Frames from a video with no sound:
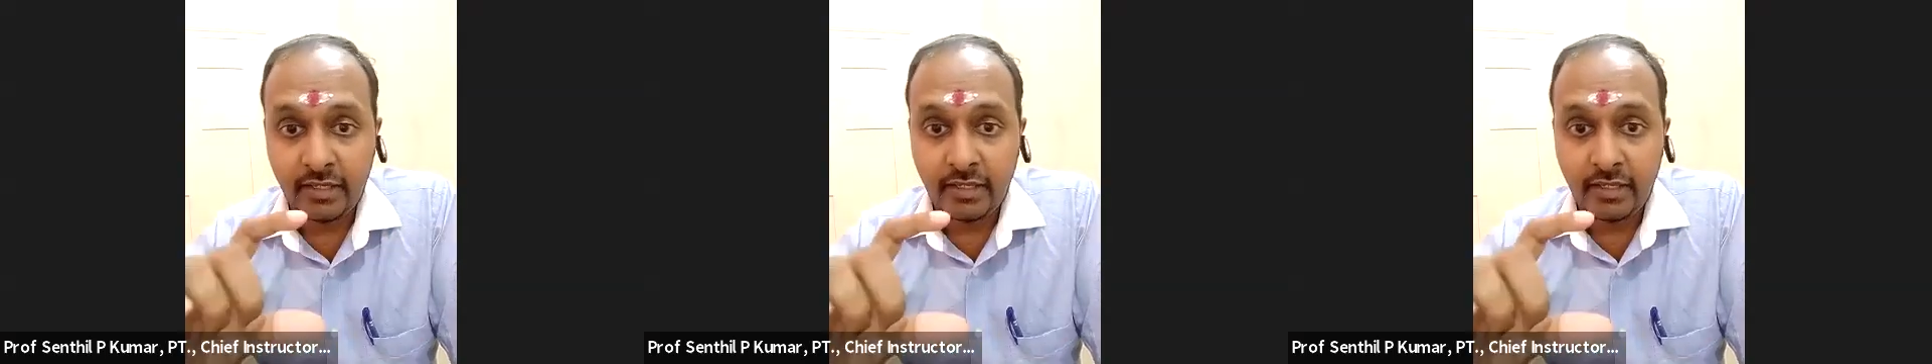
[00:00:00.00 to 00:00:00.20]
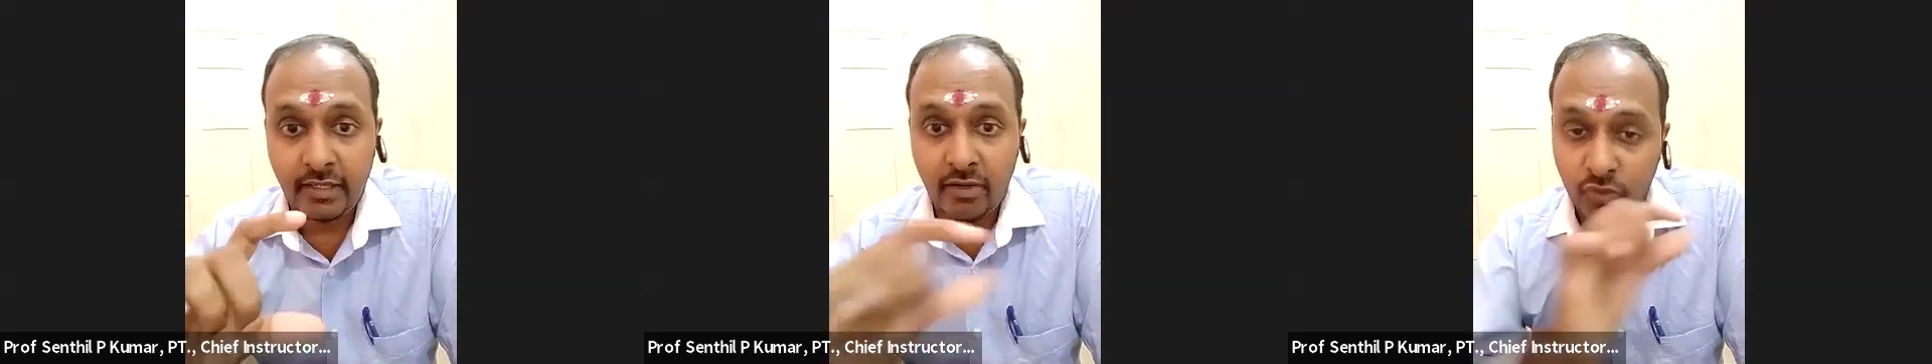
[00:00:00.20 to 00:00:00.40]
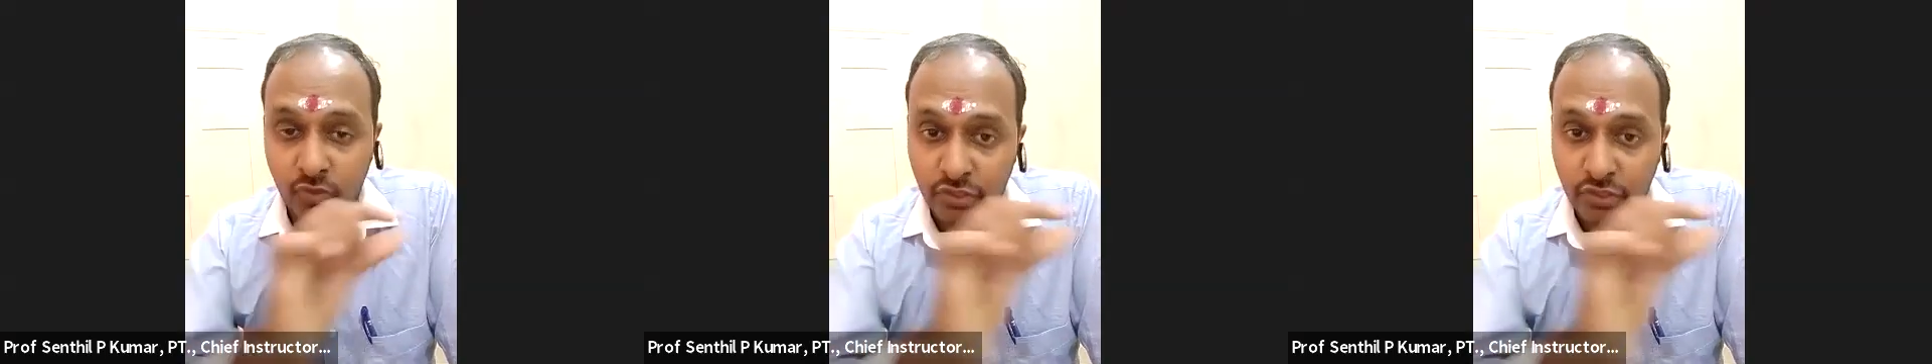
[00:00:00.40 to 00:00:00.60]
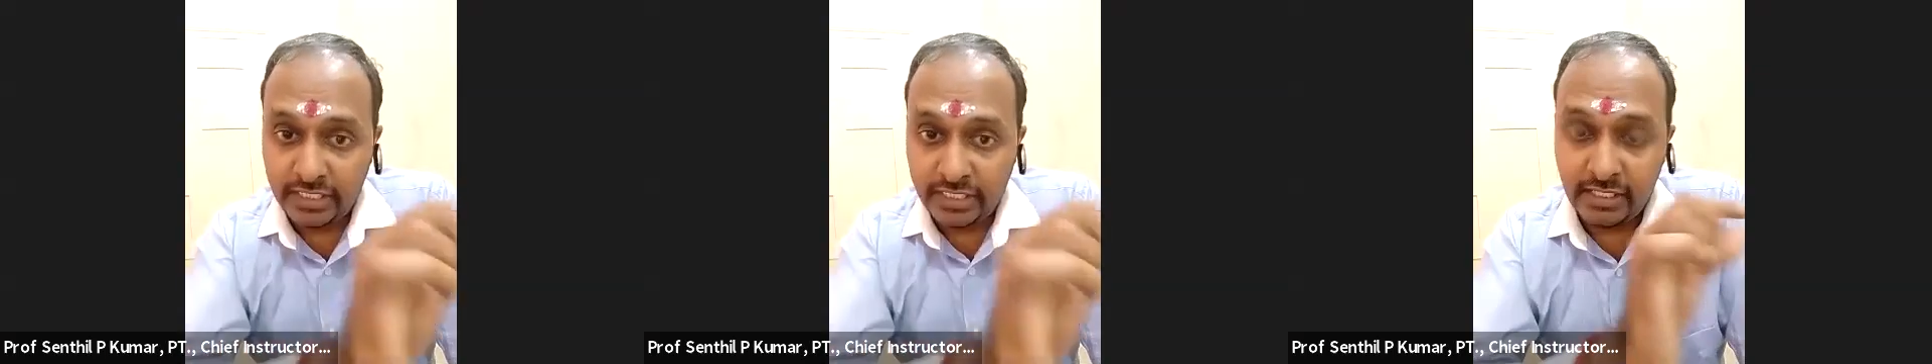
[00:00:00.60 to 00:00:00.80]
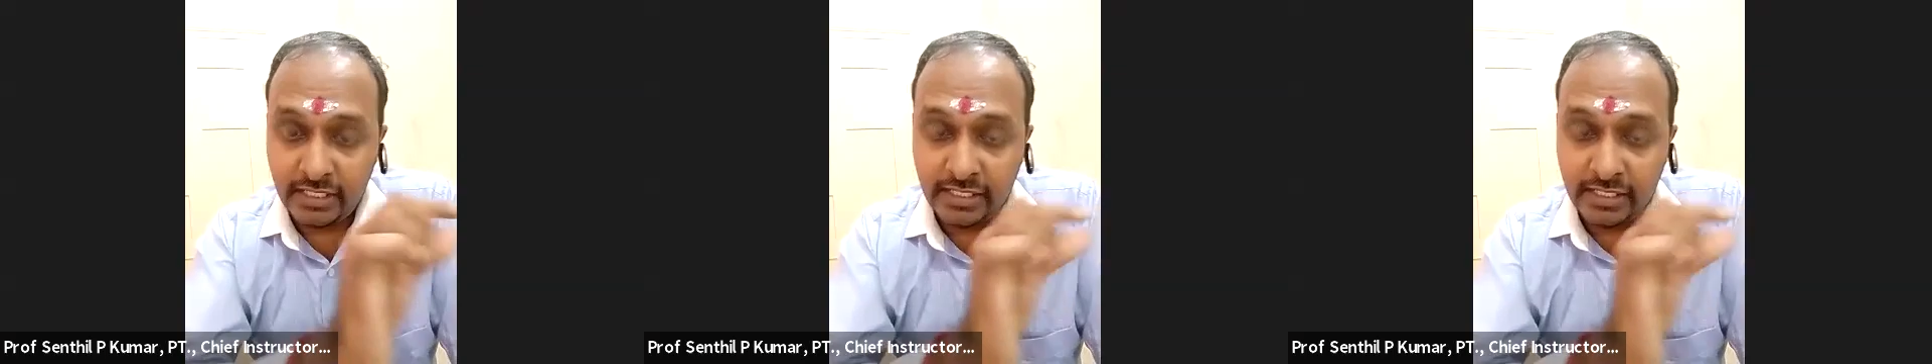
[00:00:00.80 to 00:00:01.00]
original,
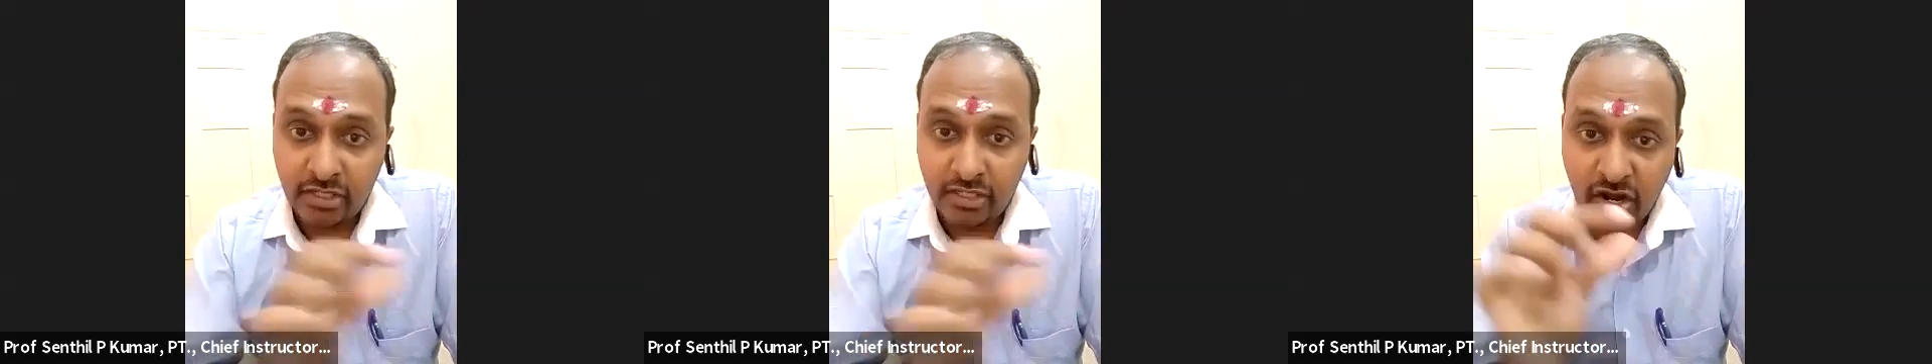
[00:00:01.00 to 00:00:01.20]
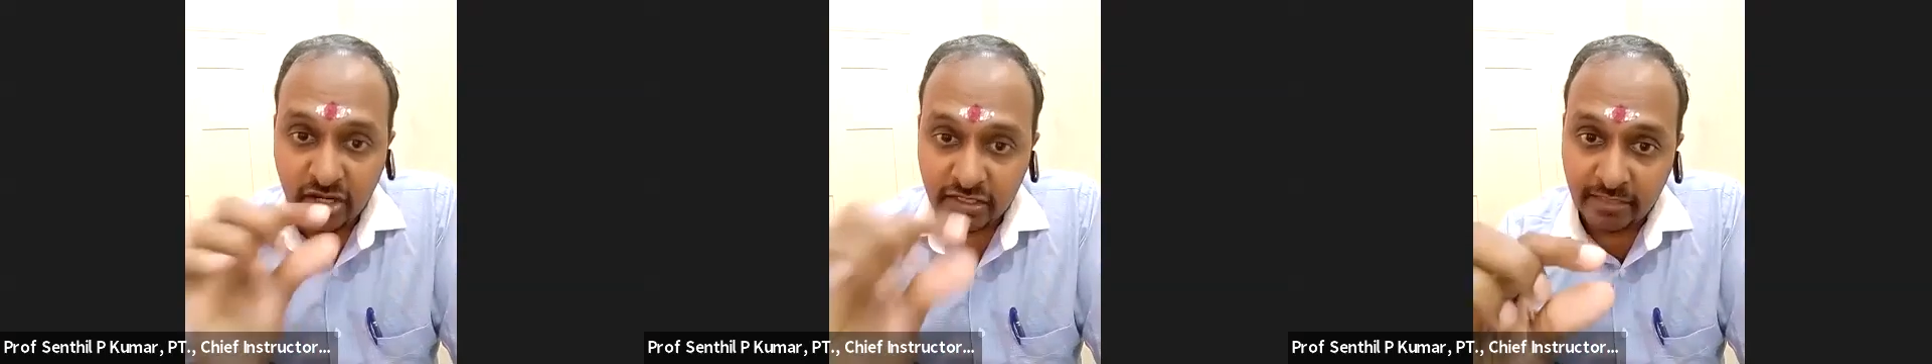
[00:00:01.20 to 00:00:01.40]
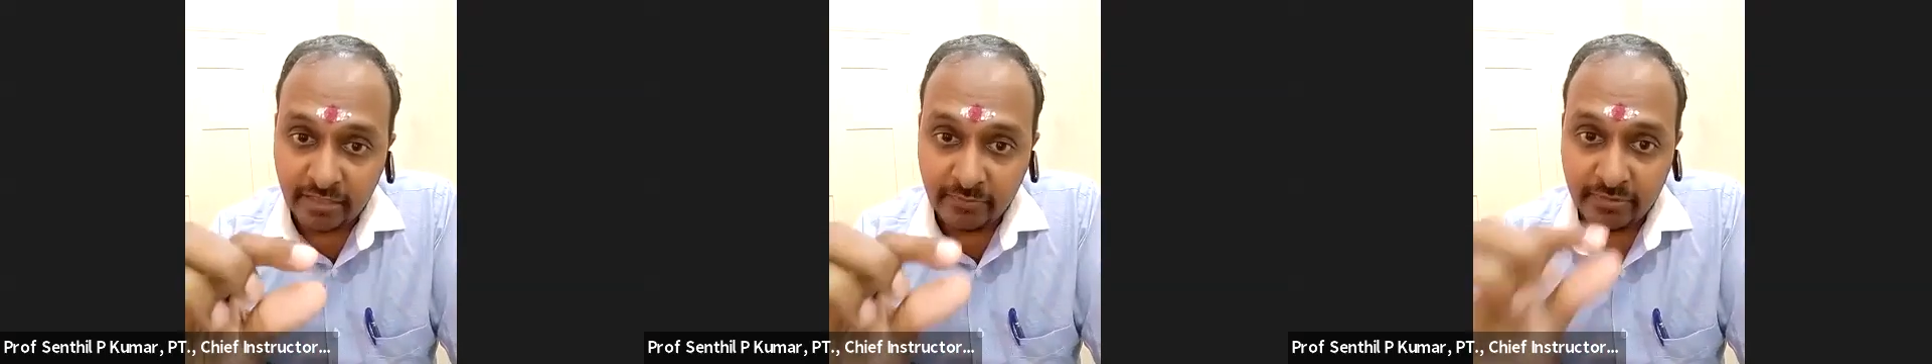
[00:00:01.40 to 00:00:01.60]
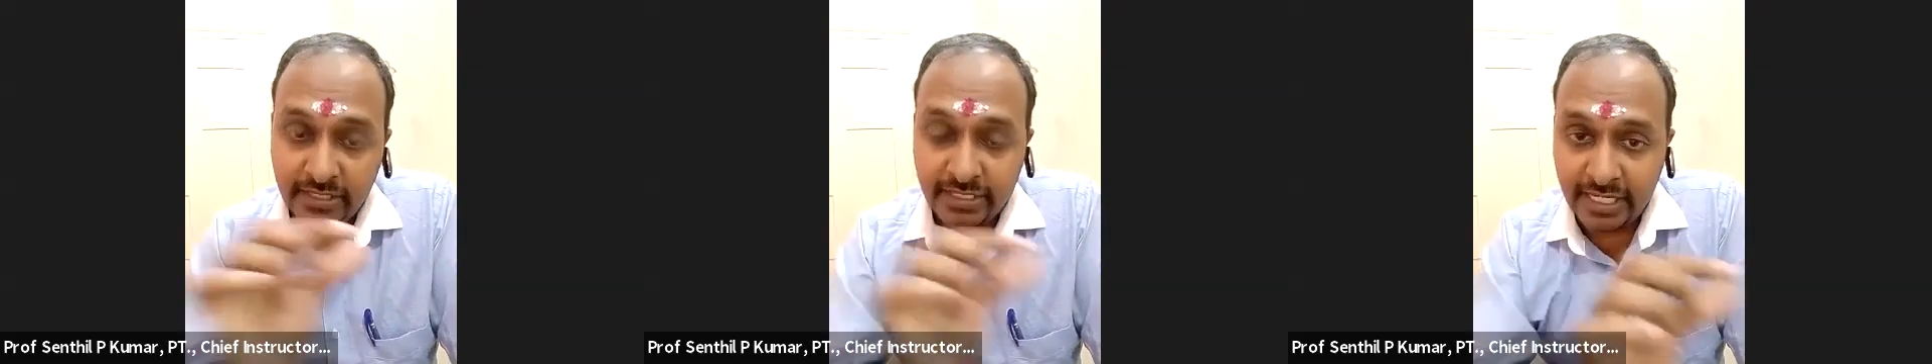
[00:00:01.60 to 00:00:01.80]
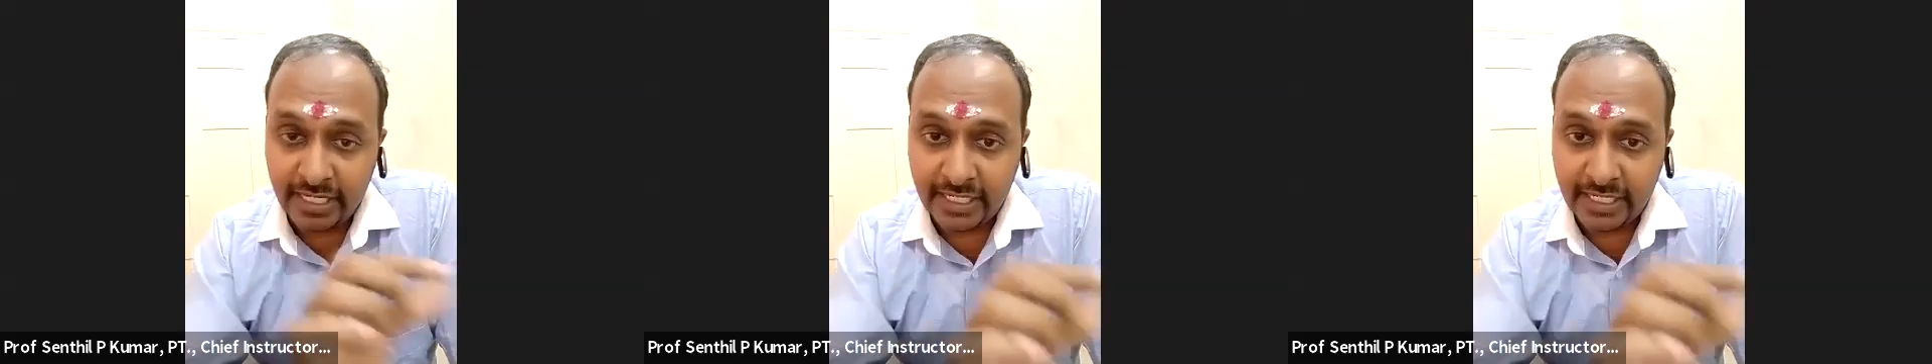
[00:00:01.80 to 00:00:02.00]
that concept, the
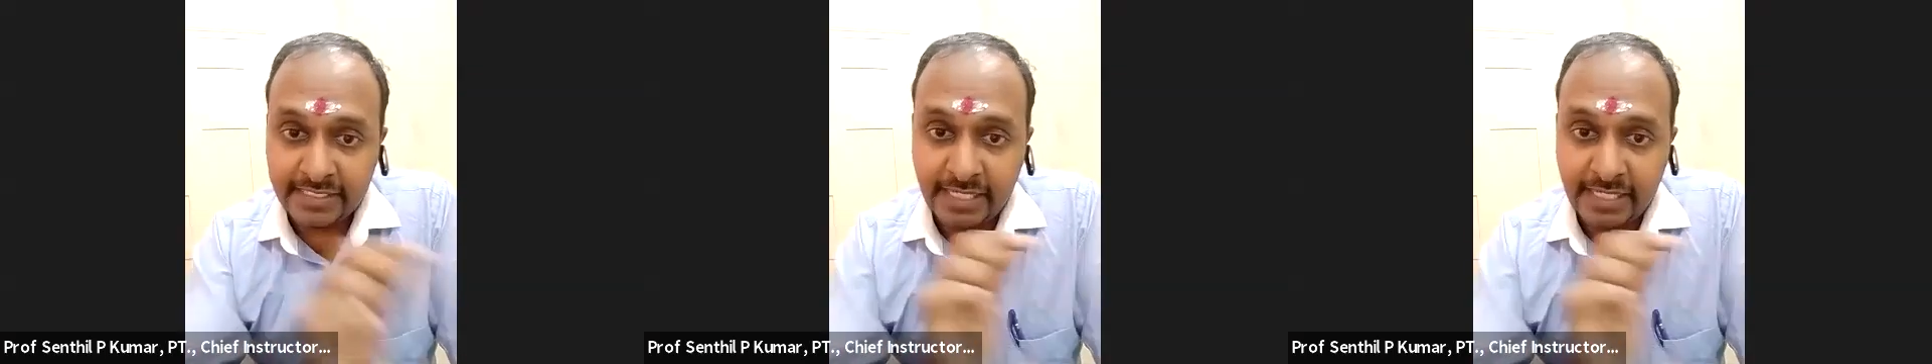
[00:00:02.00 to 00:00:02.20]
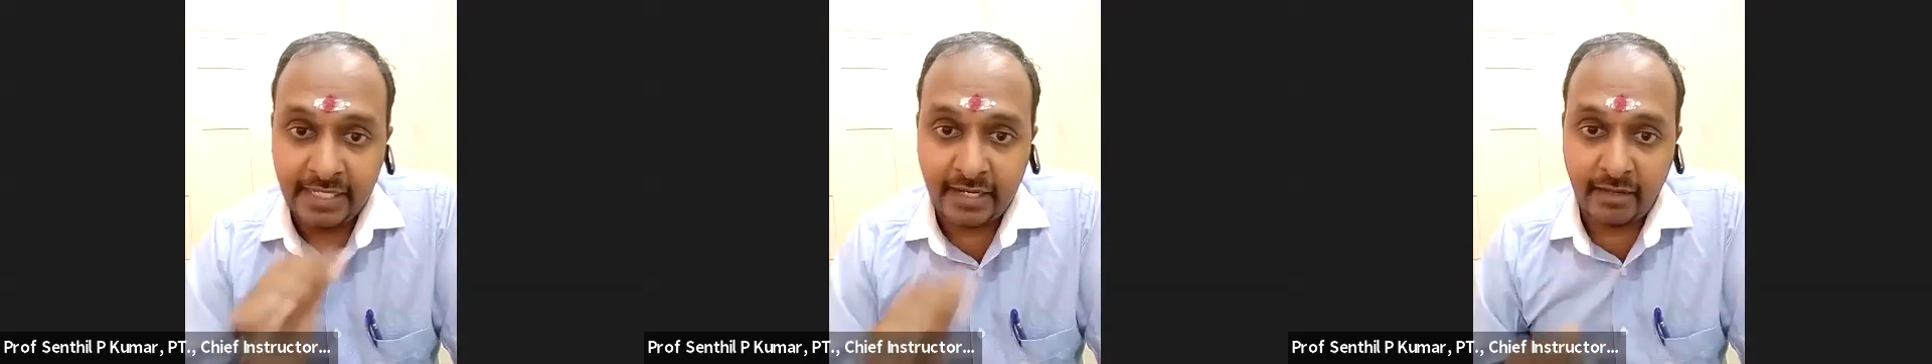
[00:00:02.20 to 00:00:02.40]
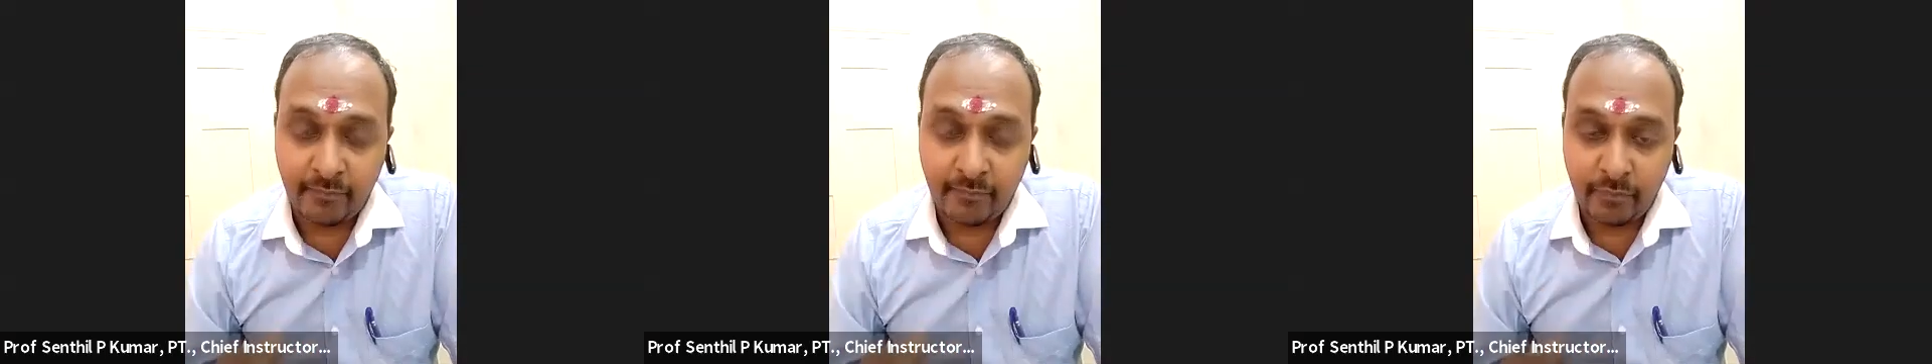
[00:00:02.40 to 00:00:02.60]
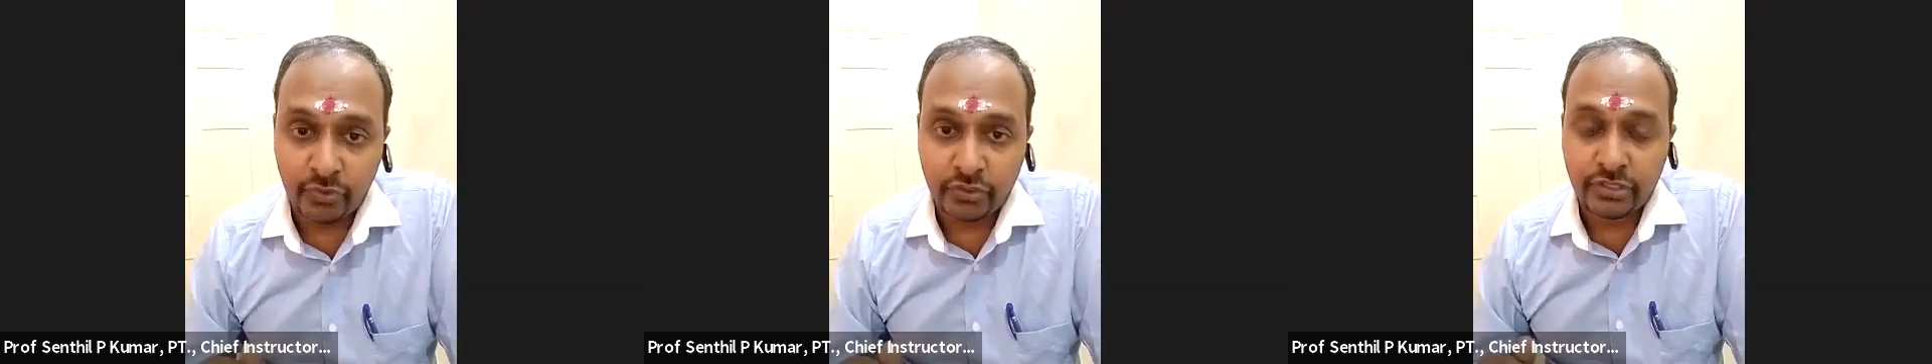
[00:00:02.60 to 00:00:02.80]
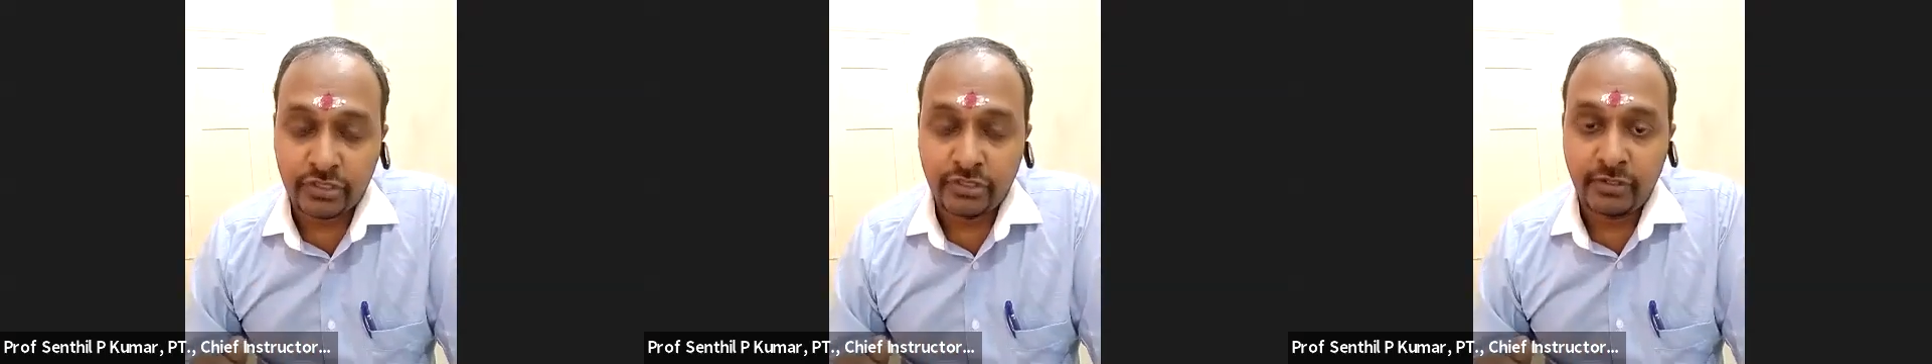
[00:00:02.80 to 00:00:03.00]
technique-centered approach.